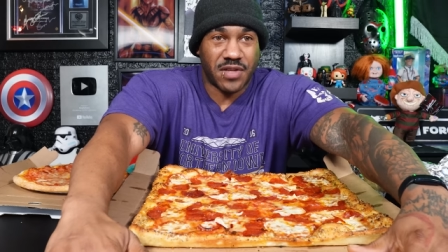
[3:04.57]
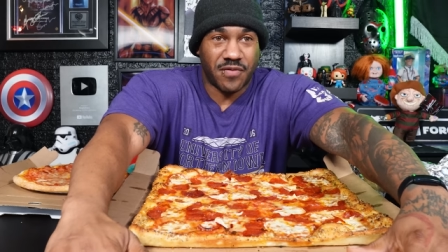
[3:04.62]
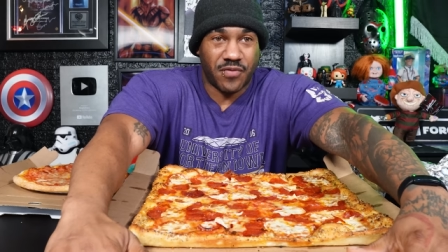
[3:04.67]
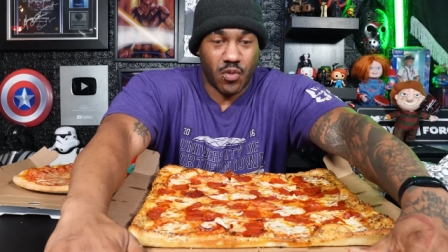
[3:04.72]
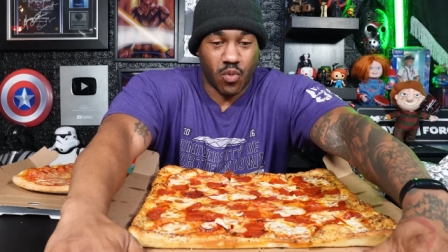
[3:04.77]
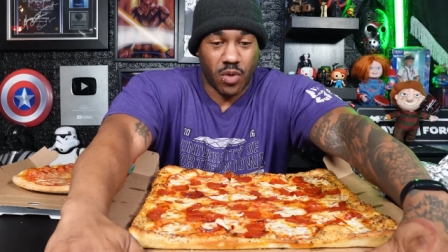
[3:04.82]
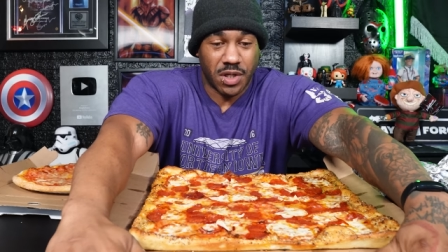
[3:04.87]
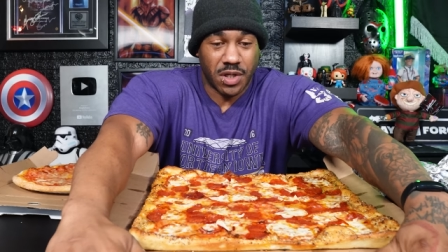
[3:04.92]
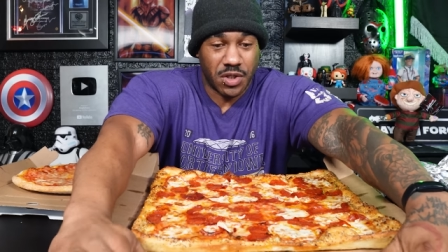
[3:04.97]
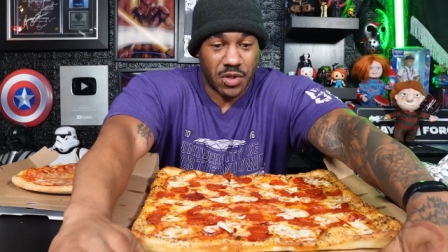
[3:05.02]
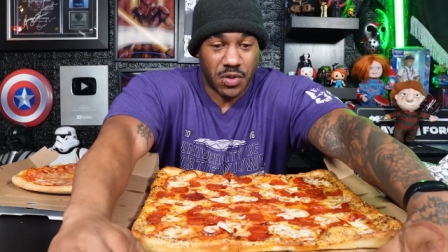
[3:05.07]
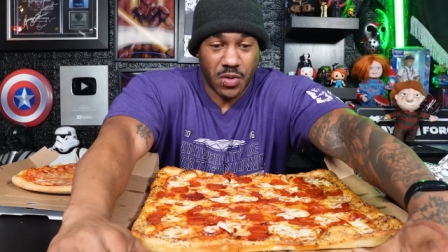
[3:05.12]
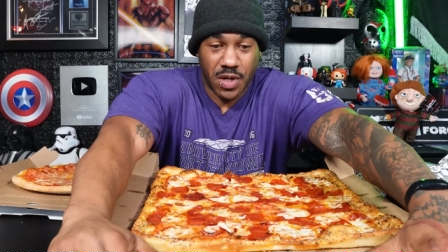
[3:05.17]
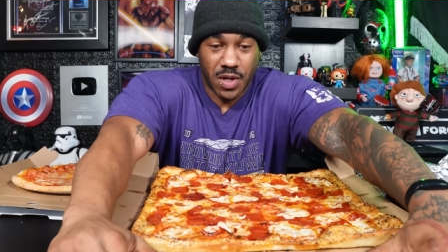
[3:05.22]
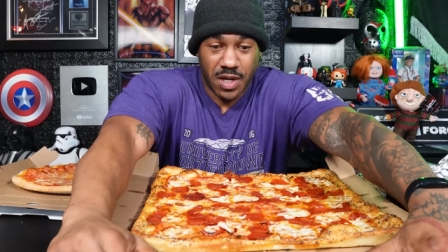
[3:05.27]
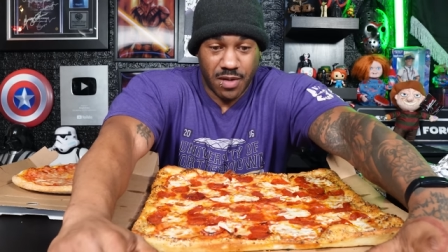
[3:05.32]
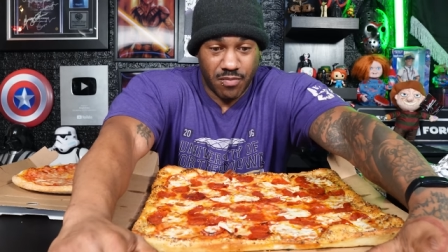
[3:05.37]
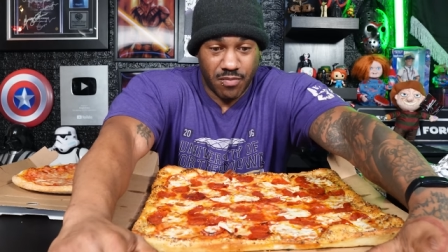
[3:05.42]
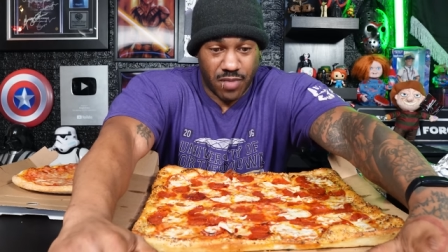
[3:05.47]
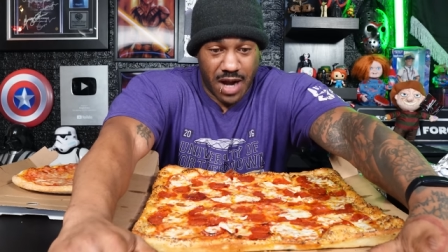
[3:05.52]
if you want to,
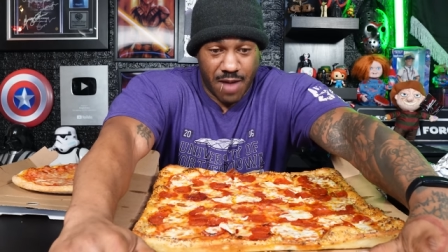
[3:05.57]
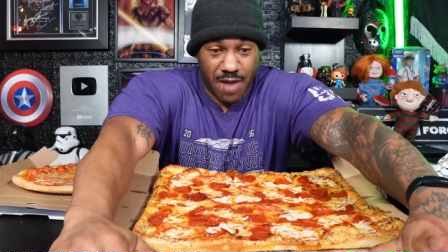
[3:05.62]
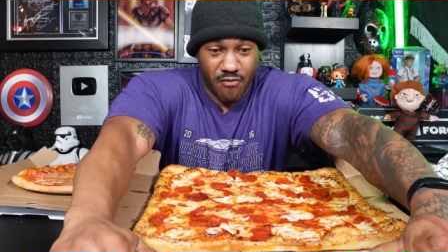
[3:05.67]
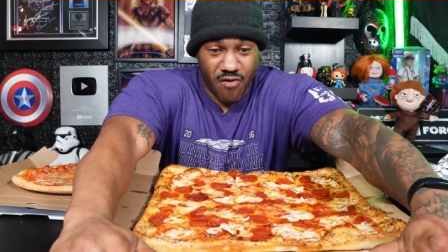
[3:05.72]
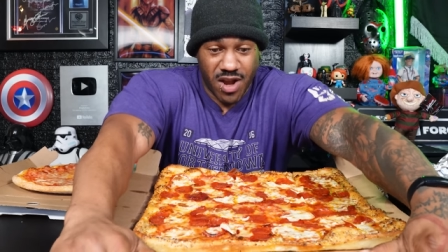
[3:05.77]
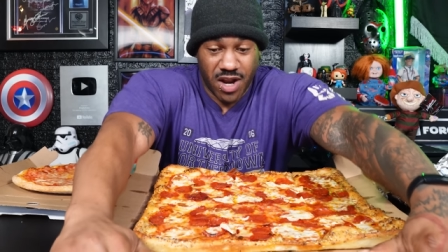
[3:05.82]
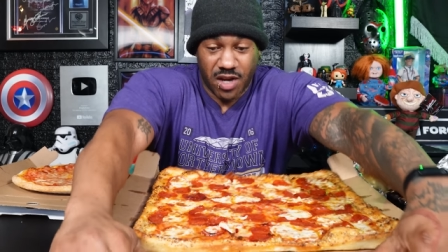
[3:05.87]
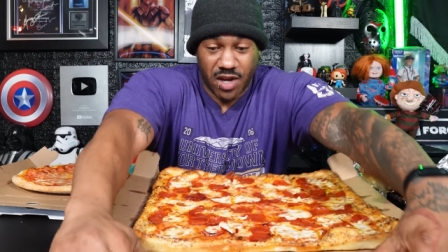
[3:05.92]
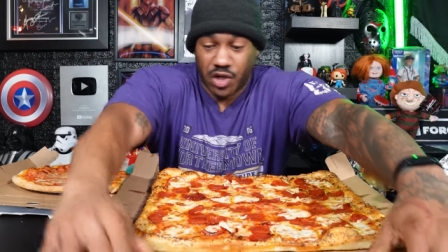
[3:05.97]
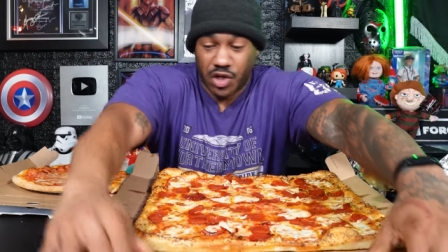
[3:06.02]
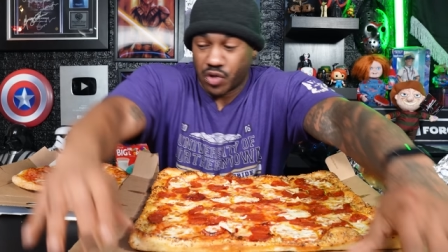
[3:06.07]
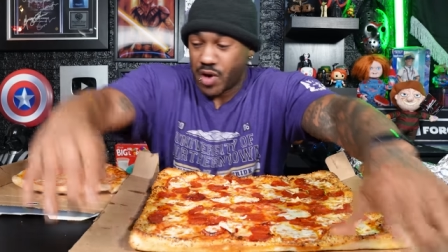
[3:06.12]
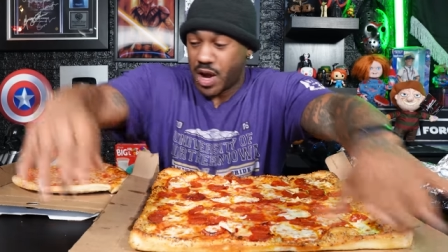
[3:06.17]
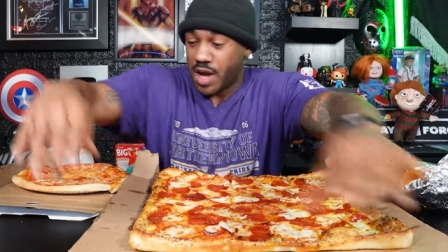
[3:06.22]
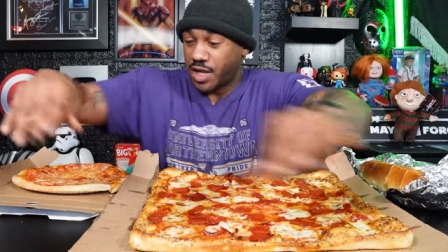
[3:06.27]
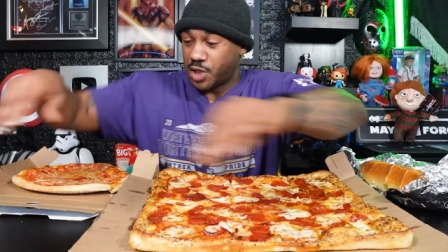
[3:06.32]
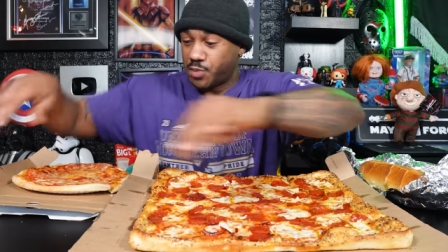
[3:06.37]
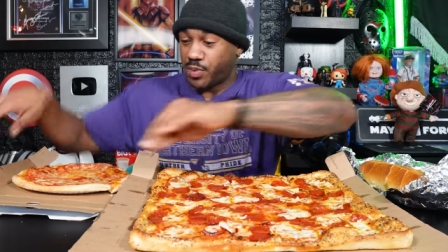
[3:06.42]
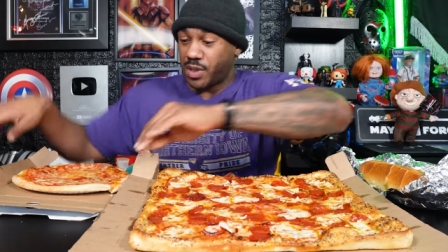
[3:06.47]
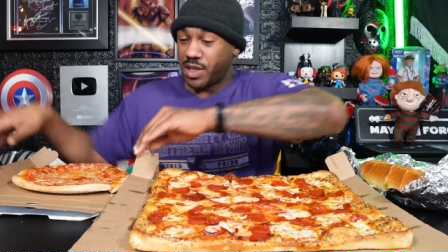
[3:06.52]
but I'm ready to try
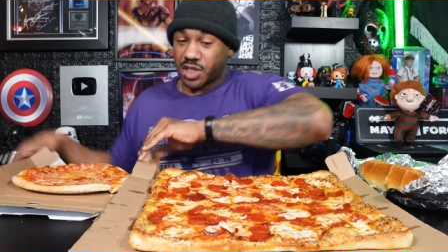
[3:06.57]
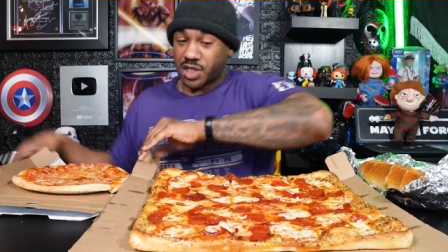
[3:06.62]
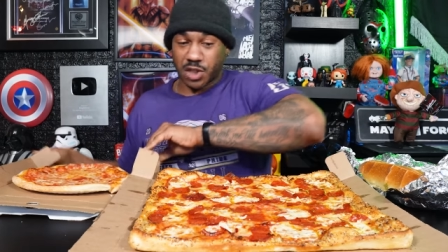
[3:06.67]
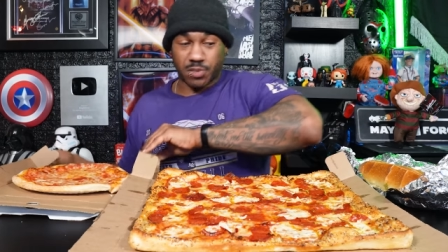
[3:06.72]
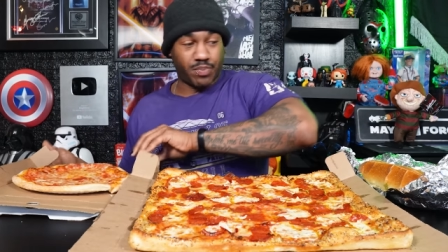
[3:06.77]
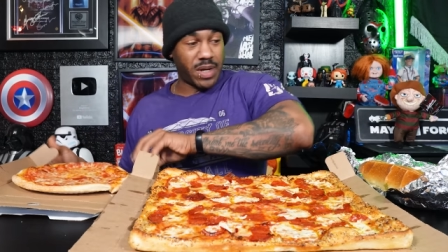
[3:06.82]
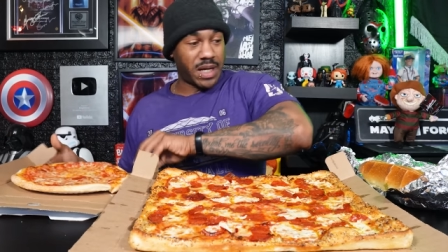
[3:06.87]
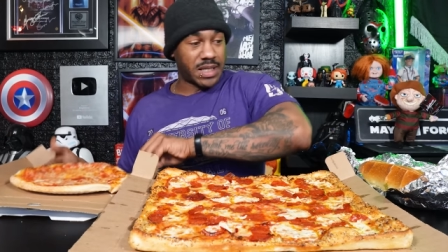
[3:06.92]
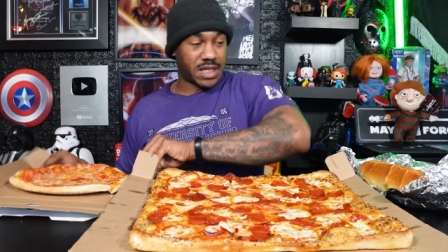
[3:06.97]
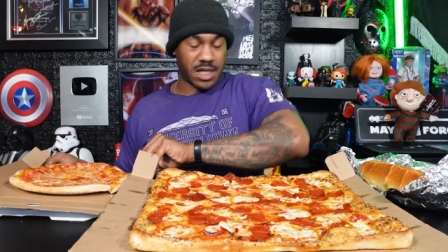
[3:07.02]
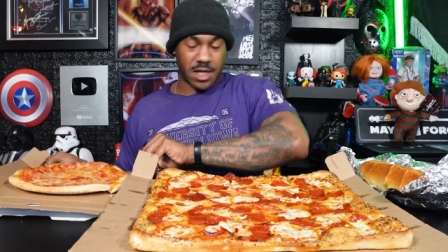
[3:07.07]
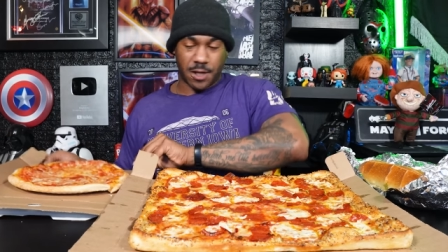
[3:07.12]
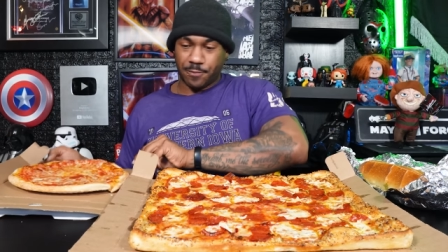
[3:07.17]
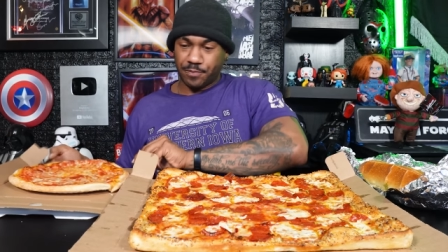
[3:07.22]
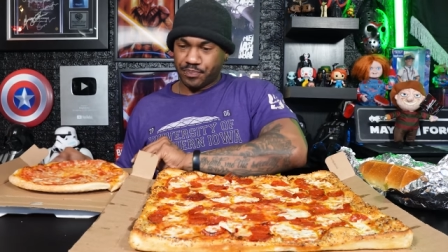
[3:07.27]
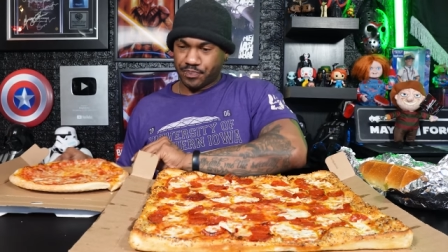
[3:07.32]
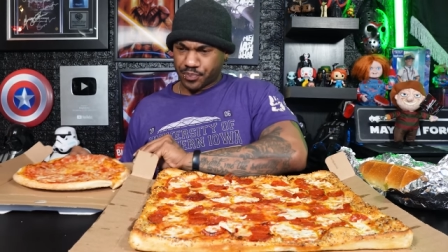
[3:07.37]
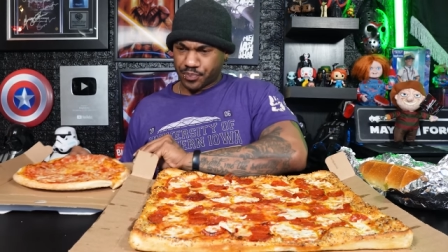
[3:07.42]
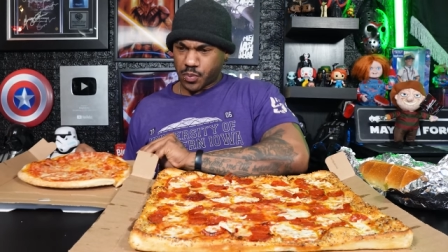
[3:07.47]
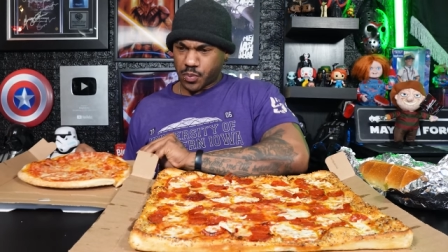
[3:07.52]
these pizzas. But
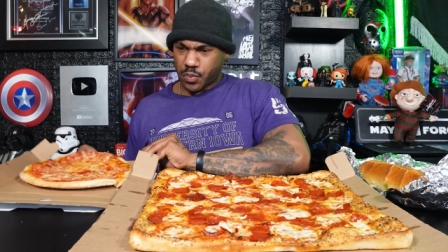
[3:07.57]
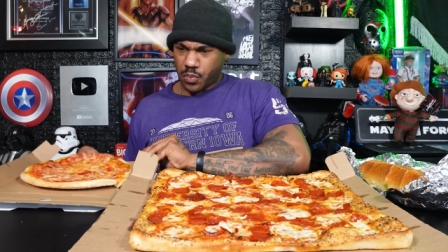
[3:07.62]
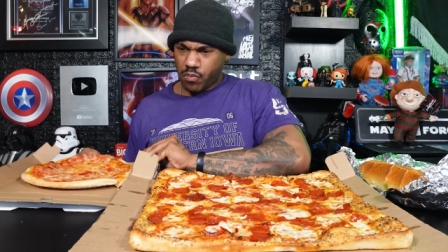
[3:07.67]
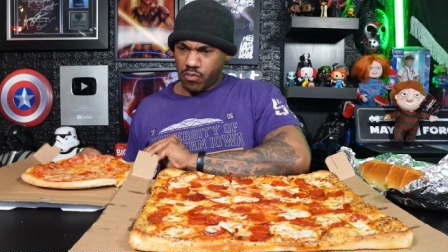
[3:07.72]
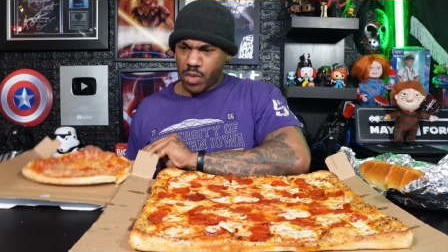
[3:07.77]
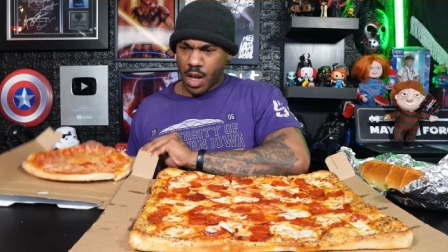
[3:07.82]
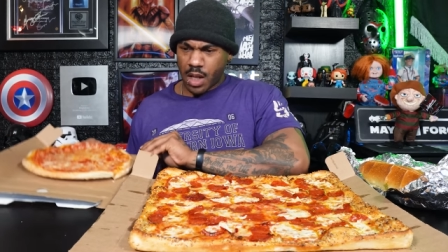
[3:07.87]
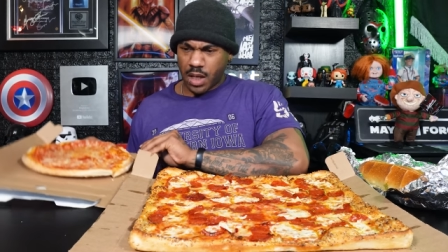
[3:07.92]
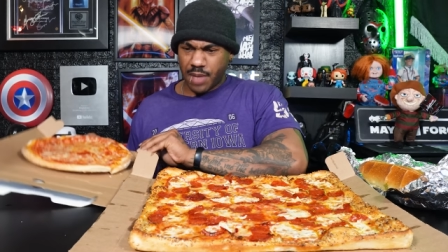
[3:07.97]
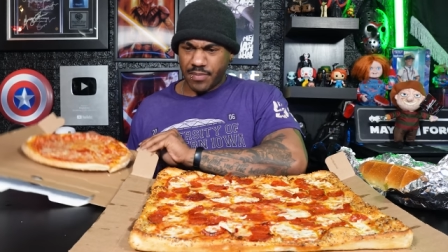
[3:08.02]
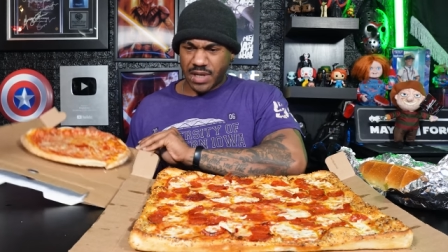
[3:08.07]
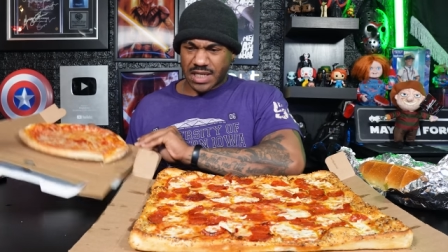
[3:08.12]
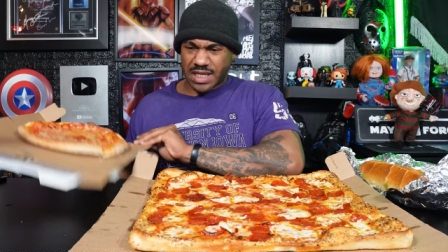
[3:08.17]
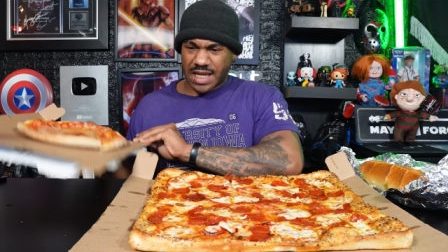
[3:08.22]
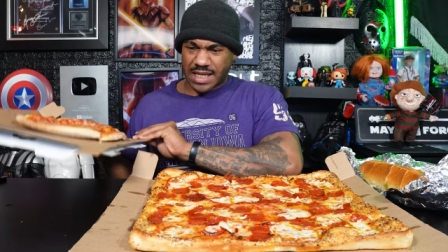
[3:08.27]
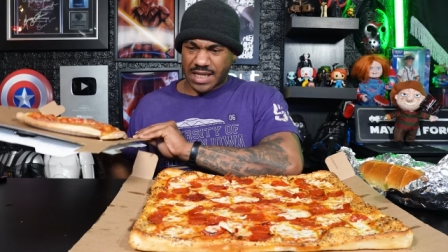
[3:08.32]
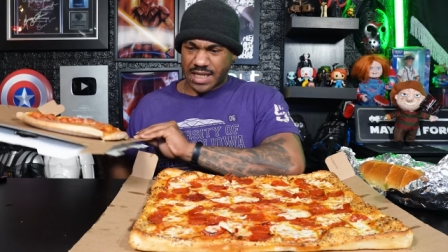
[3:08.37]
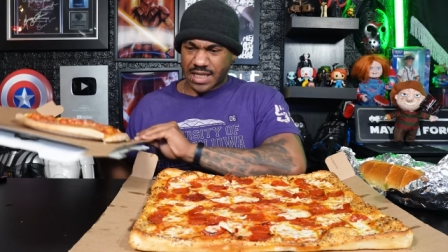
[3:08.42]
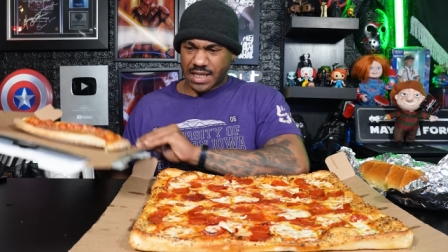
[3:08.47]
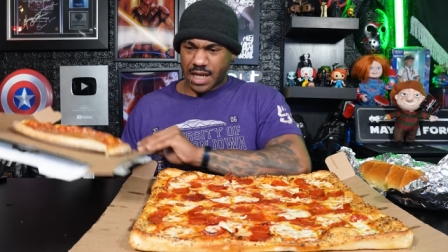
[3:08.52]
let me
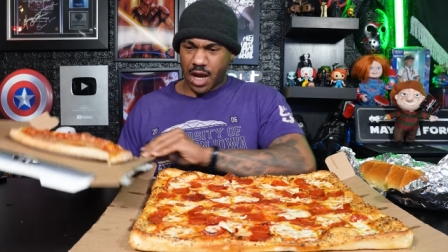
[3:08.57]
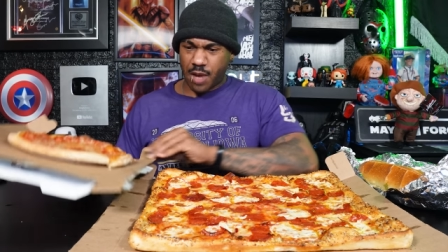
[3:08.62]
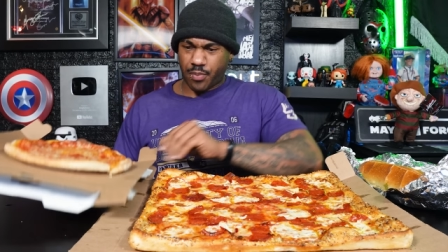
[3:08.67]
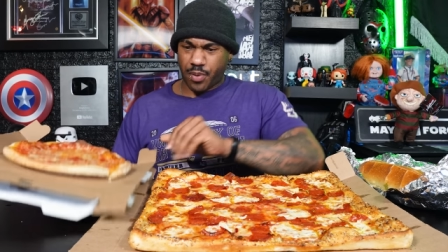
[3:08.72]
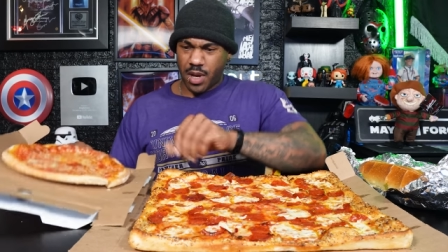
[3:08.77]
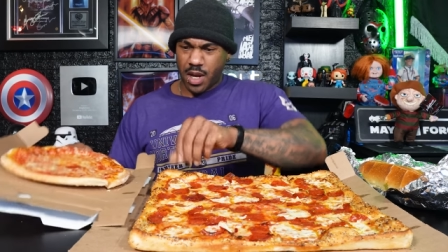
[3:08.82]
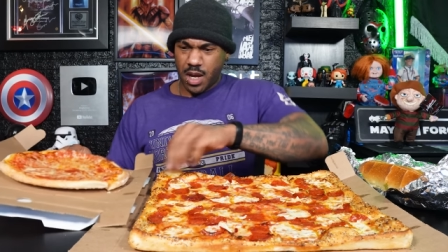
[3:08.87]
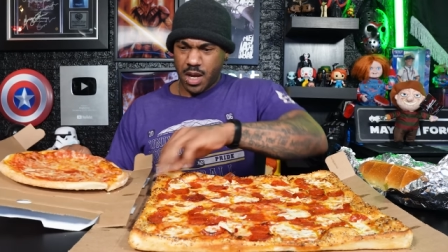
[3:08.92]
set this up.